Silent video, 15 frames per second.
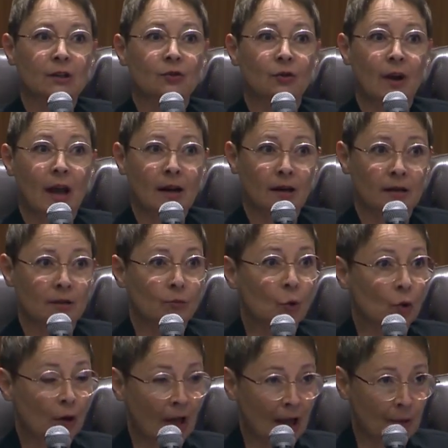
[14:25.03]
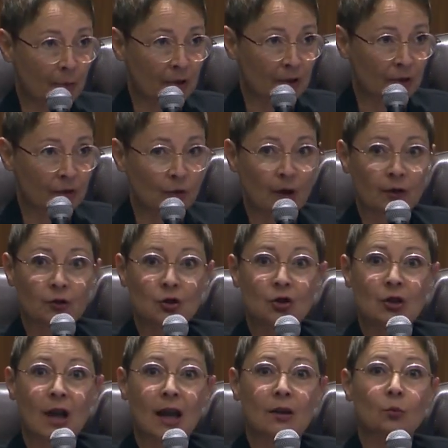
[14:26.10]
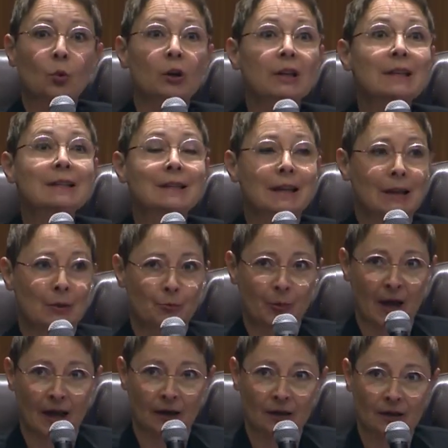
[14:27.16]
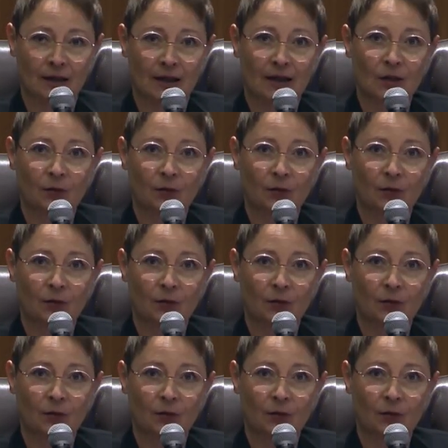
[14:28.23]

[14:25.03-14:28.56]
attract more capital to understand what is the impact